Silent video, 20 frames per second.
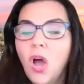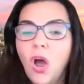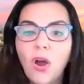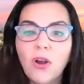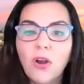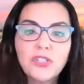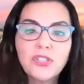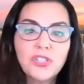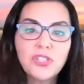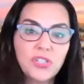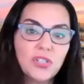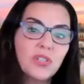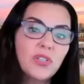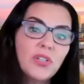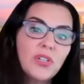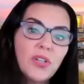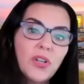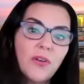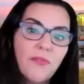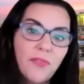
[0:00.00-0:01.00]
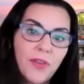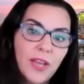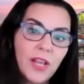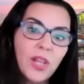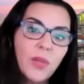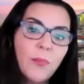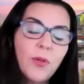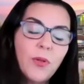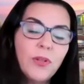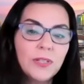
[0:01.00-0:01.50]
are still
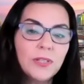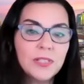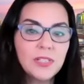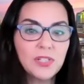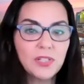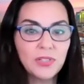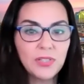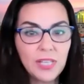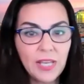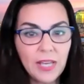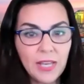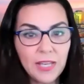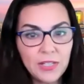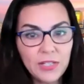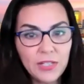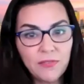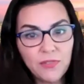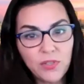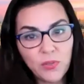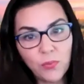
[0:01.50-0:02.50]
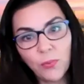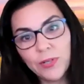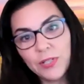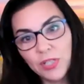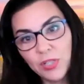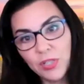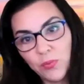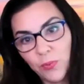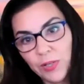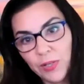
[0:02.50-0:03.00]
available until the end of
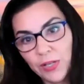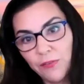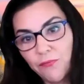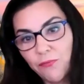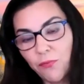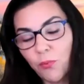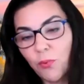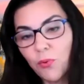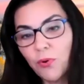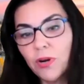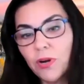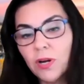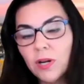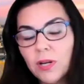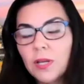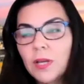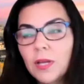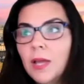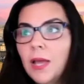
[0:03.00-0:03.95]
2024,